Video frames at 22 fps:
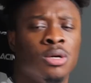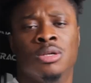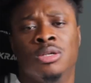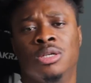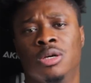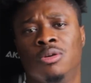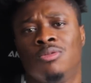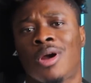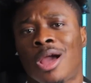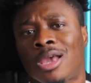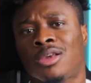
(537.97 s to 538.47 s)

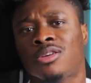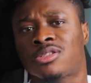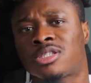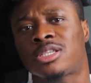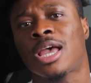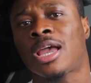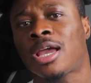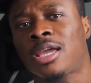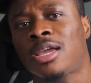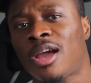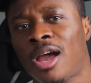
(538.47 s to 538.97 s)
the way you
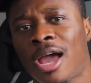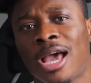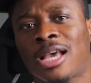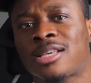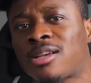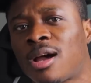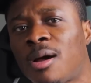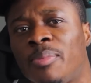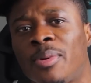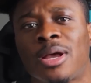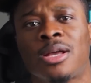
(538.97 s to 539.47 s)
shaking your ass
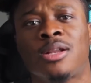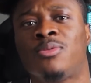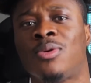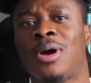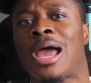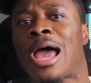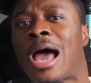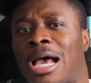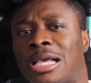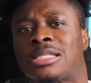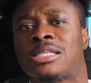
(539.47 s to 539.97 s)
compared to the way
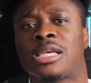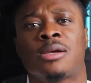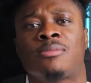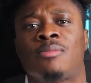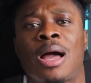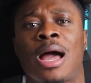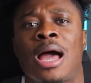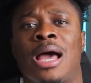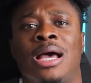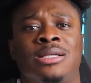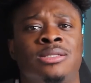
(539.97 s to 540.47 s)
I shake
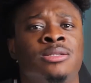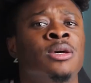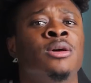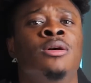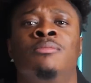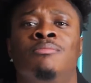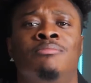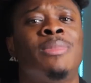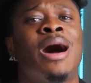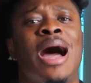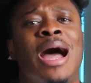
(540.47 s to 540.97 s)
my ass,
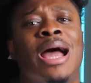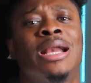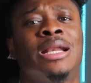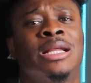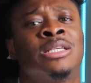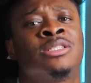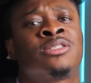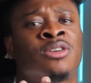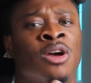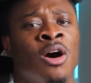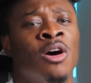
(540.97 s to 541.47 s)
mine
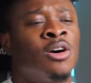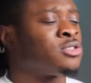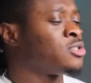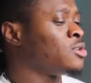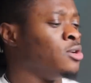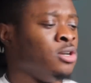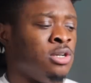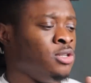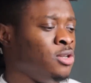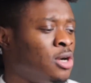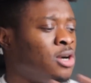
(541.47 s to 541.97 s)
is
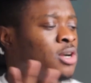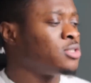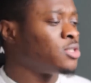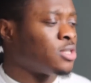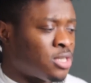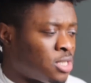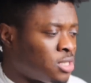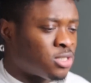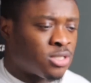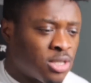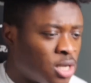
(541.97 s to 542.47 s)
cultural. Yours
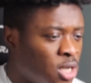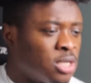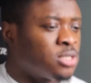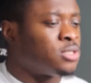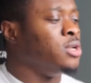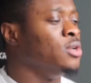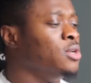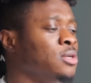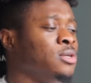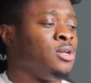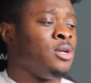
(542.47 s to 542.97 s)
is
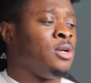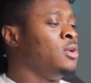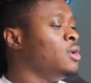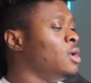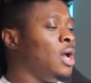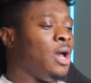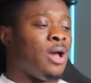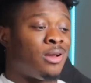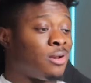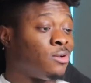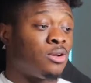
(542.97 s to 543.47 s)
just,
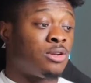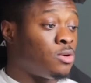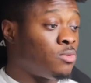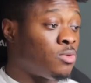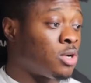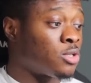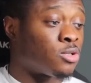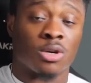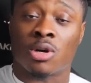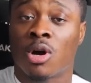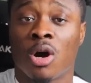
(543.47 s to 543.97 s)
I don't know
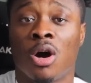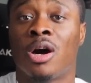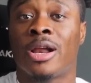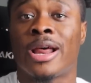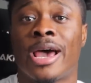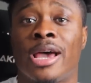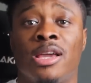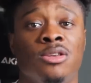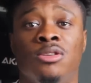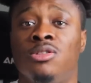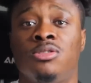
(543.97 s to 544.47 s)
what to call
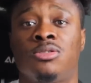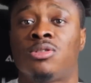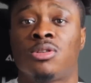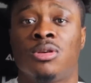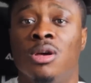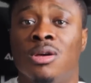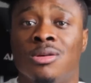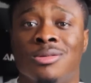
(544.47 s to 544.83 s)
that. You just,